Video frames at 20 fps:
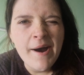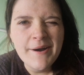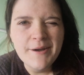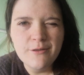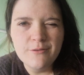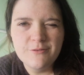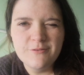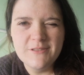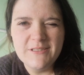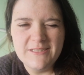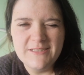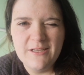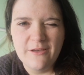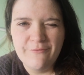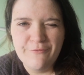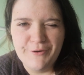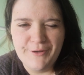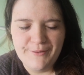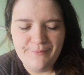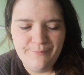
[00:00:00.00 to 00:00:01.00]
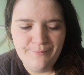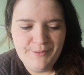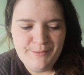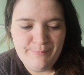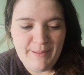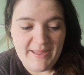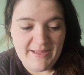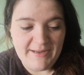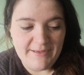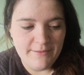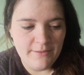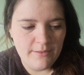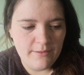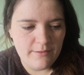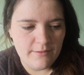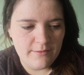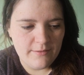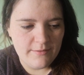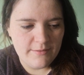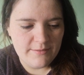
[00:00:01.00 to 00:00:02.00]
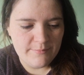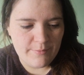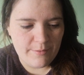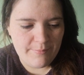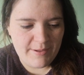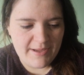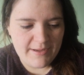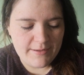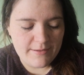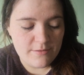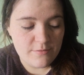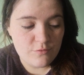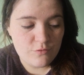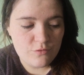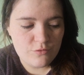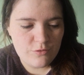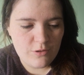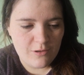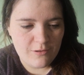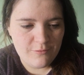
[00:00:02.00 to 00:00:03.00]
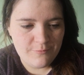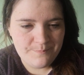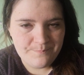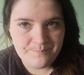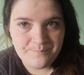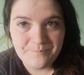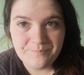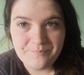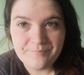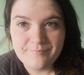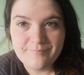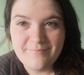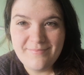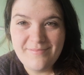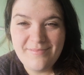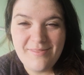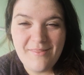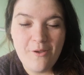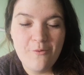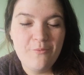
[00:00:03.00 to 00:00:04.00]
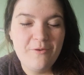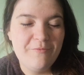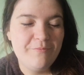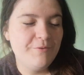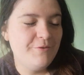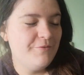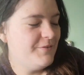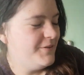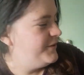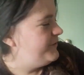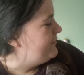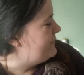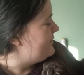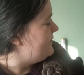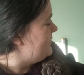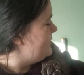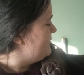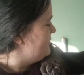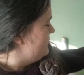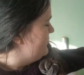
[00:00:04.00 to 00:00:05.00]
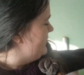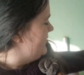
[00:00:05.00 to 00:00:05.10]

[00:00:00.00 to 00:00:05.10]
I was really suffering with pain in my back. So we've moved it on to this